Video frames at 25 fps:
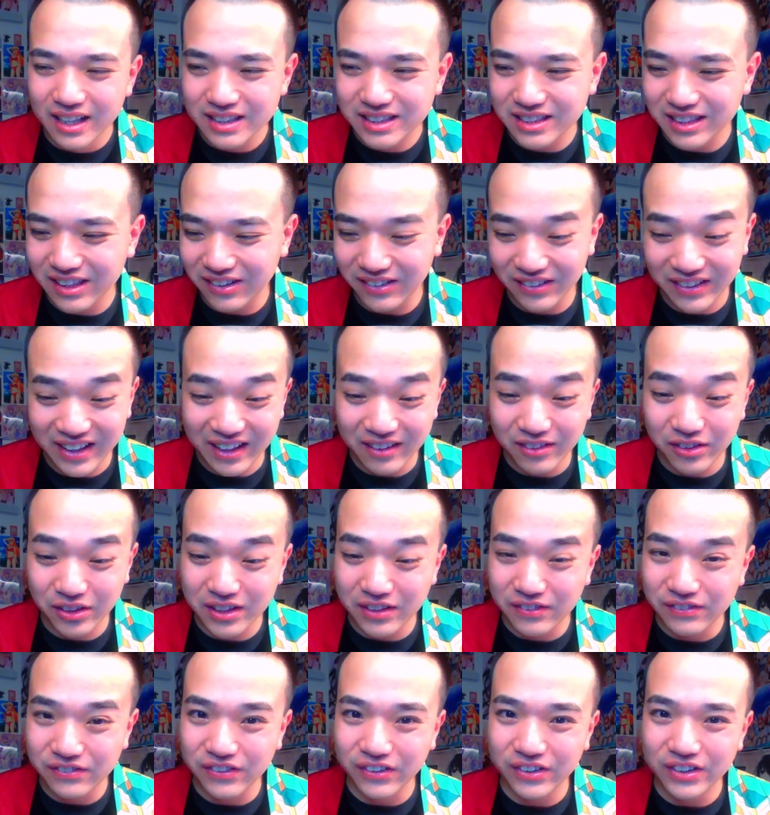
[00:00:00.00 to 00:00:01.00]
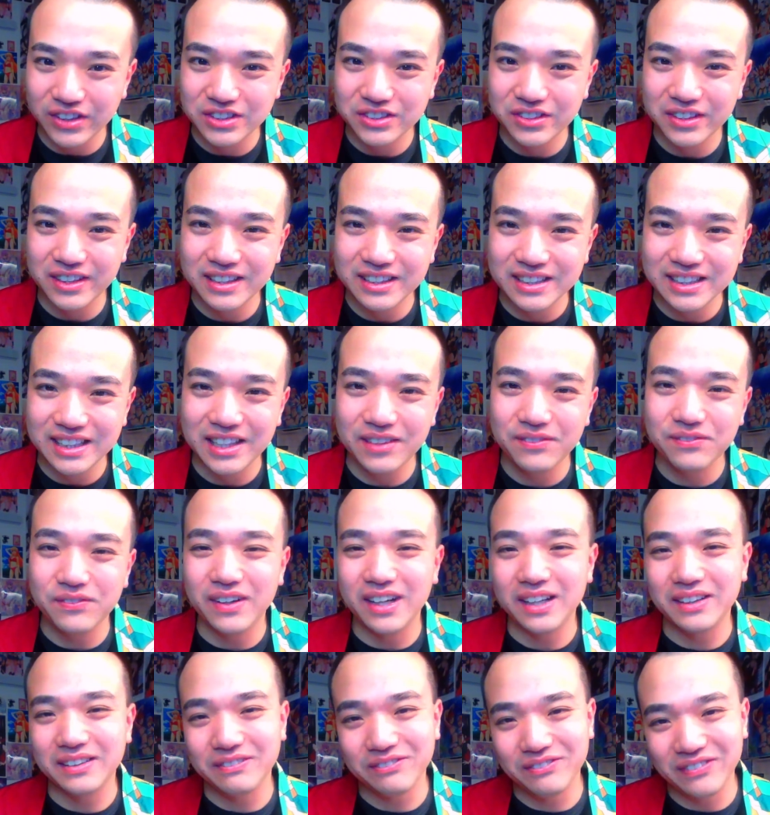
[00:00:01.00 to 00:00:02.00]
So yeah, looking forward to it indeed.
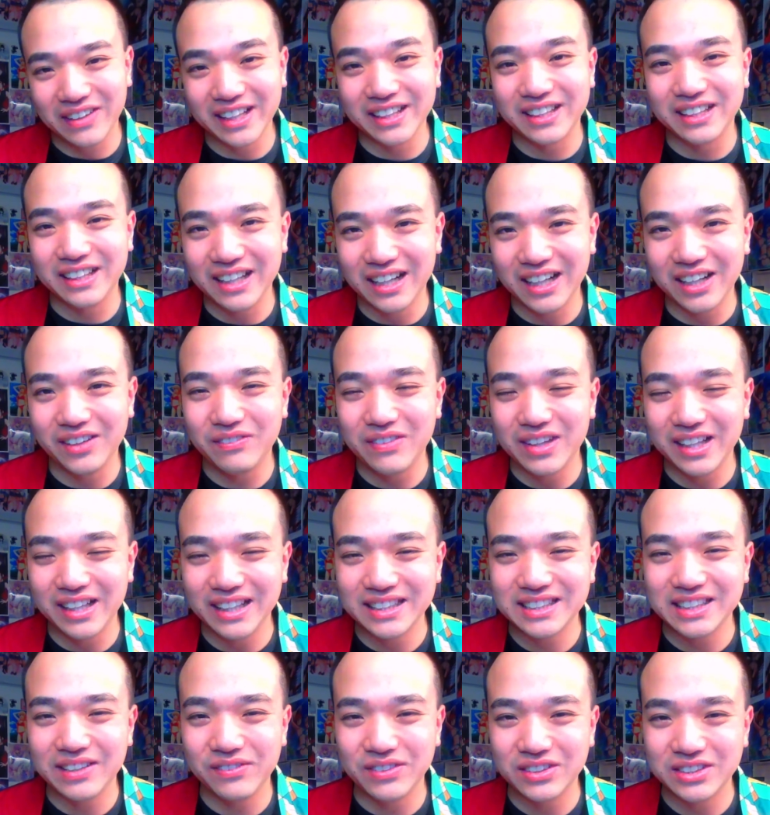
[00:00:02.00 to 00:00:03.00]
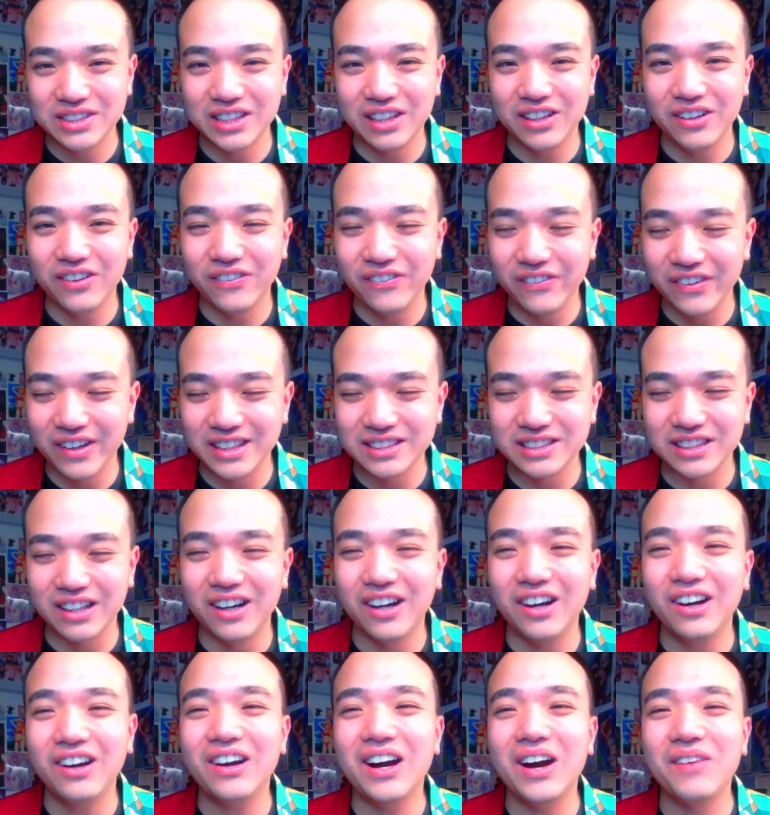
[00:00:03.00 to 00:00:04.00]
But my god, man, this episode was
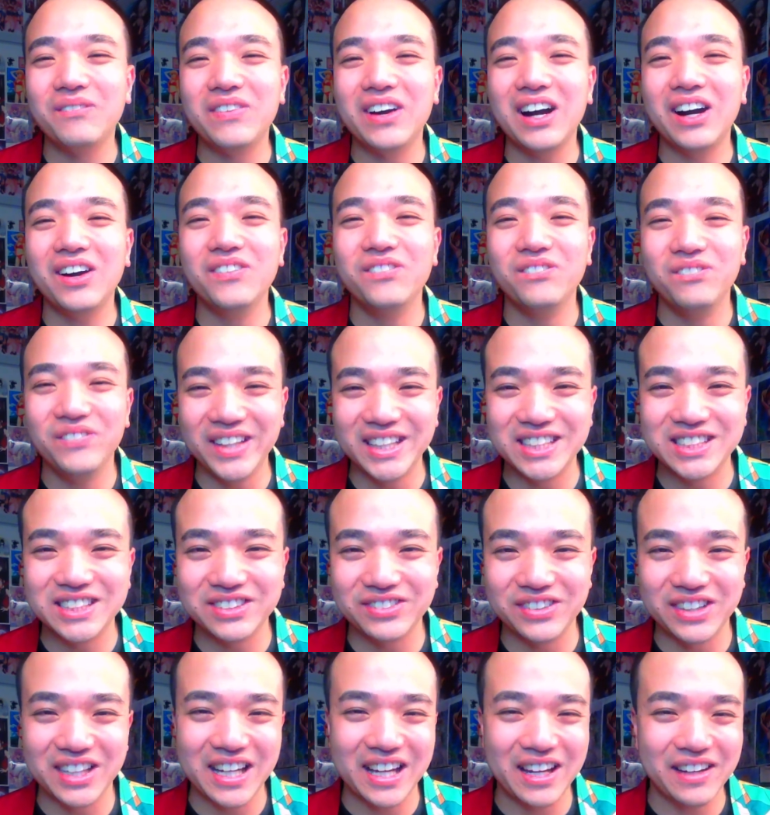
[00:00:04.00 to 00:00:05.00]
all about Mitsuri.